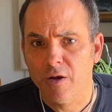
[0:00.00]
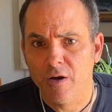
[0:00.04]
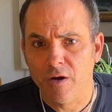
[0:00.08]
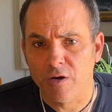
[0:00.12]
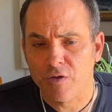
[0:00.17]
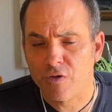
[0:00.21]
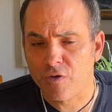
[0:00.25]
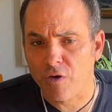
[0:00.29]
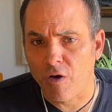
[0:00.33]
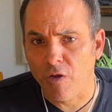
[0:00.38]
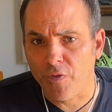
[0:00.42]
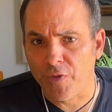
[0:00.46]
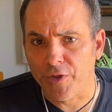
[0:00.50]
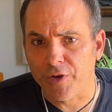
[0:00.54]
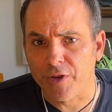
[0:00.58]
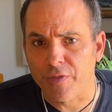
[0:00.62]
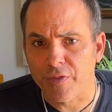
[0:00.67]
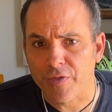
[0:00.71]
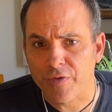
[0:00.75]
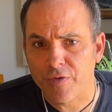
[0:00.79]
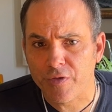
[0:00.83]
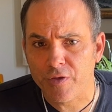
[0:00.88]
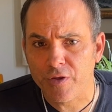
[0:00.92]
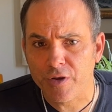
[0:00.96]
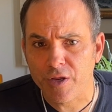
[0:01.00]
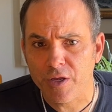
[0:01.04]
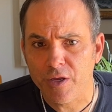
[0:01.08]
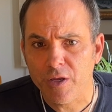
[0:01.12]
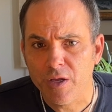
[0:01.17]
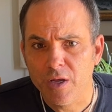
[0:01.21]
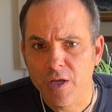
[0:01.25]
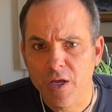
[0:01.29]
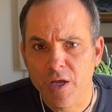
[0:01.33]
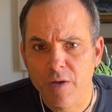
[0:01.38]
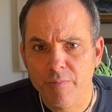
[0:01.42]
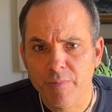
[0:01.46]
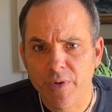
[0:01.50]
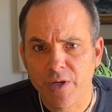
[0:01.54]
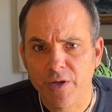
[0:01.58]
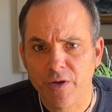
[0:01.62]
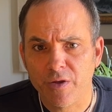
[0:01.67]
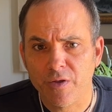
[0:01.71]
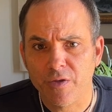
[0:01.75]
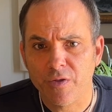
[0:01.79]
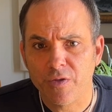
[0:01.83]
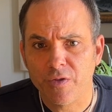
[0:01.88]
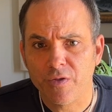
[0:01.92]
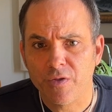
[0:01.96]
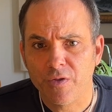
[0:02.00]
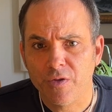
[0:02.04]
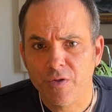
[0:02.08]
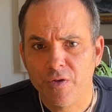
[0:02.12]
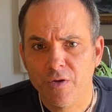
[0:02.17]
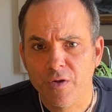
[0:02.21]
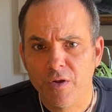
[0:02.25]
assaulted in the city because,